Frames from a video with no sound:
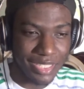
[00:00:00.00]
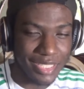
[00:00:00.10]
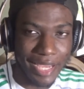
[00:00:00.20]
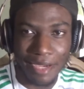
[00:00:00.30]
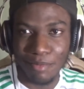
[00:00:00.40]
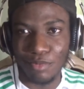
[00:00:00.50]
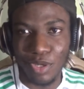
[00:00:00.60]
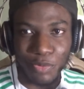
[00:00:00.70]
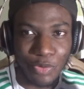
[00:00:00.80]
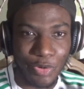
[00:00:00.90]
Time
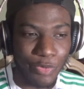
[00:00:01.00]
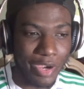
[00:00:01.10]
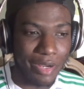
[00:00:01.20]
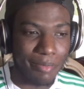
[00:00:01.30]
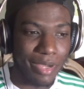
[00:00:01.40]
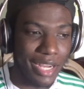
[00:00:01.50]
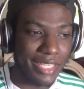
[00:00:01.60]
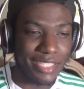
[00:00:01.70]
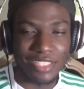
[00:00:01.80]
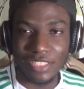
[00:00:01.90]
don't rewind, but I
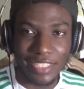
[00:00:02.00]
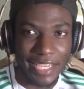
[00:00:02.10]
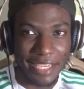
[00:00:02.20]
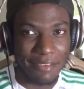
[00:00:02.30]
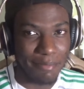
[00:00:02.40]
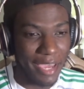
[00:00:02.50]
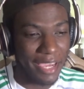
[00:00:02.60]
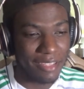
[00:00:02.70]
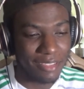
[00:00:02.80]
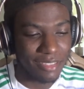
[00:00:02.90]
still take it back.
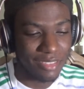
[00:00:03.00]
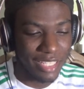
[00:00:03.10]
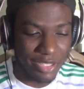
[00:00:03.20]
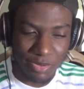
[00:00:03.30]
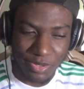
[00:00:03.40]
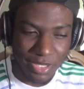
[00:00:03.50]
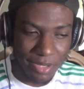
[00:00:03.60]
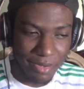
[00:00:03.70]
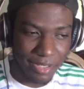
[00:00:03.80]
That's what he said.